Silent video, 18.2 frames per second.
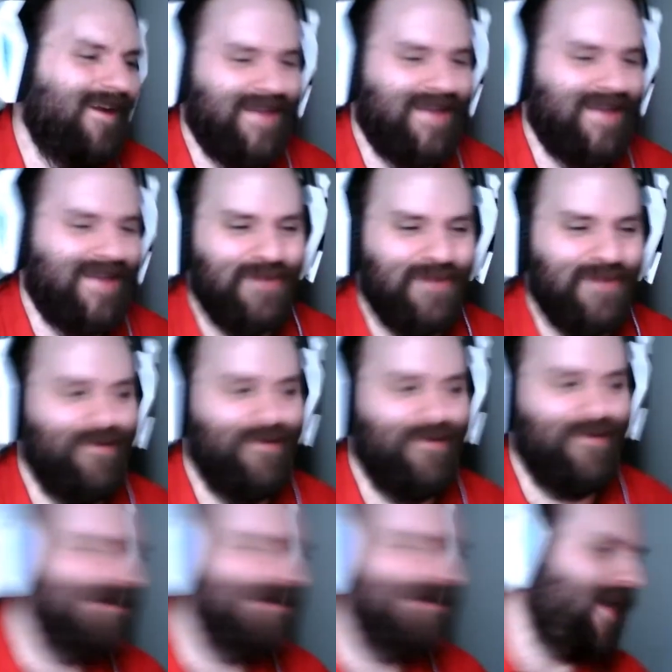so
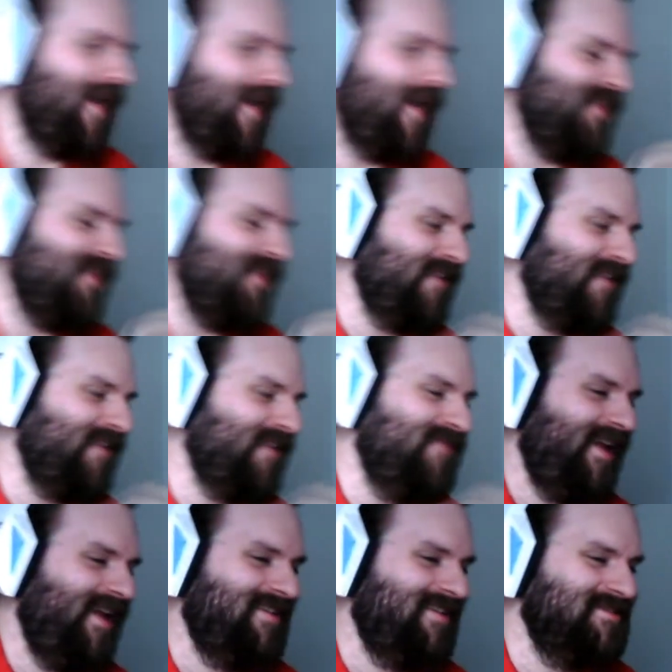that could
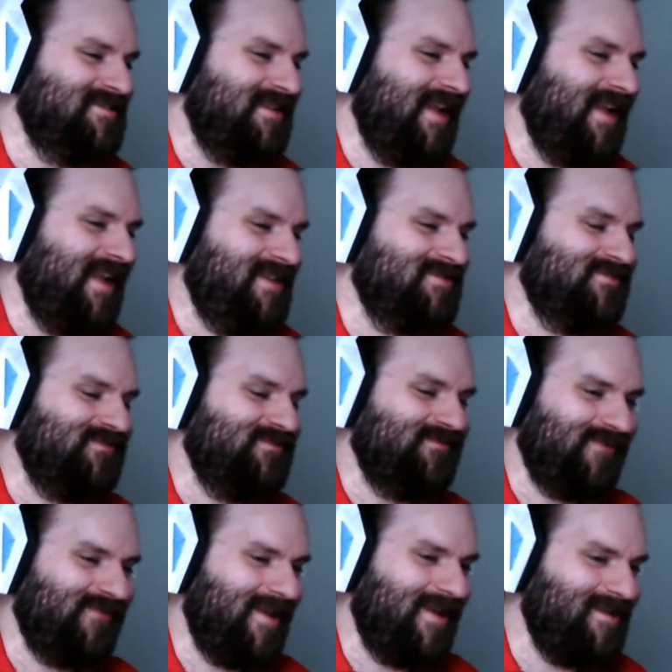be just an
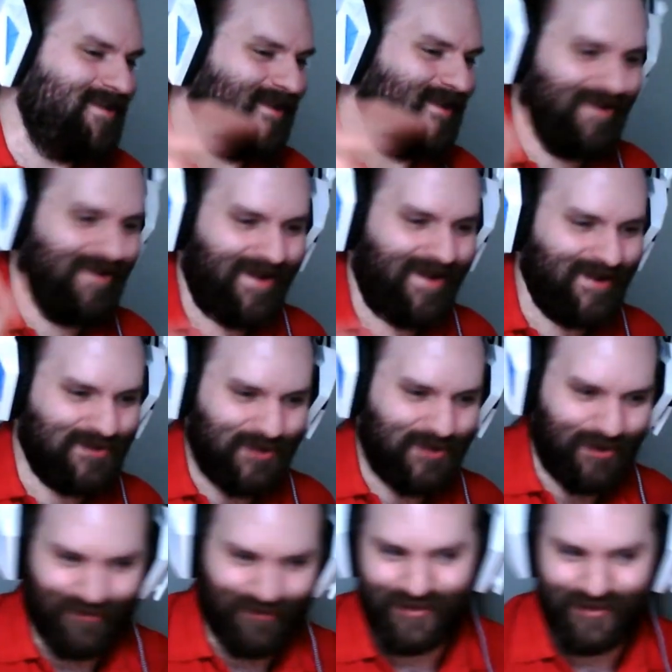X render
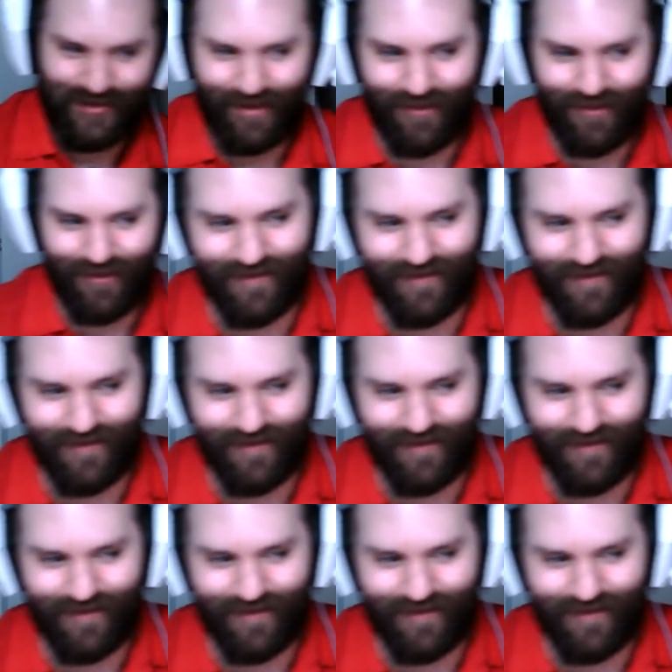issue. So,